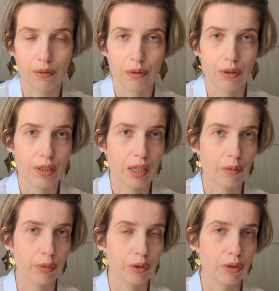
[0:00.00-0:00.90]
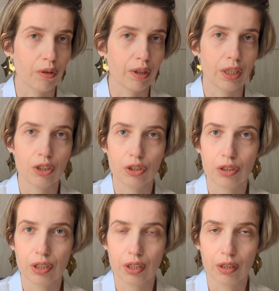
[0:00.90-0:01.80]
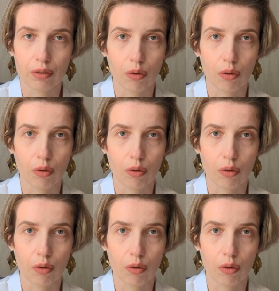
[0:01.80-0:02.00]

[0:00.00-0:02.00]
For example, you're an engineer